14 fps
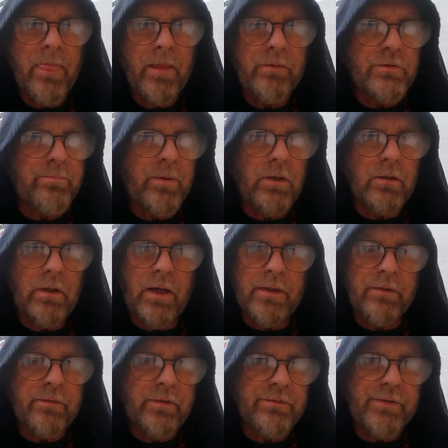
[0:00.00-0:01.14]
There's been a lot
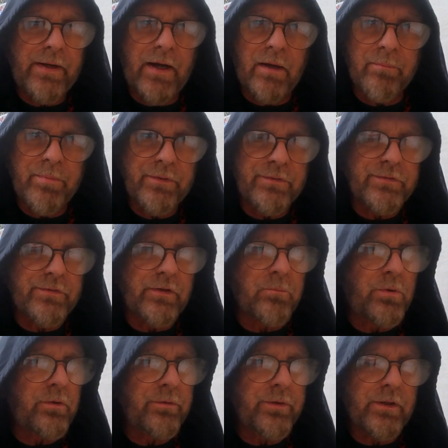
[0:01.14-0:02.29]
of things that happened this
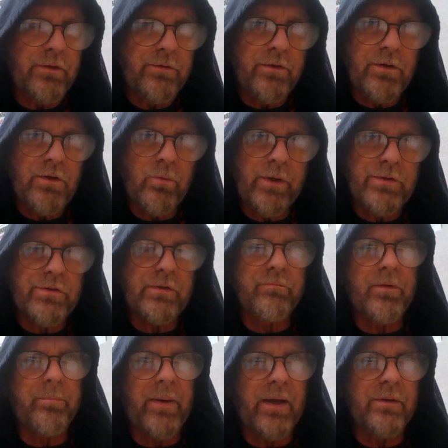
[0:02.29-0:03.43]
summer, the continuation of
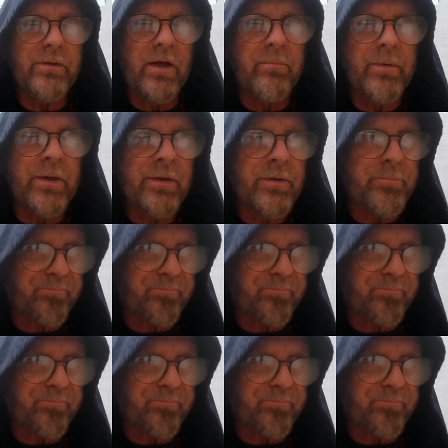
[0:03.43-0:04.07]
the pandemic,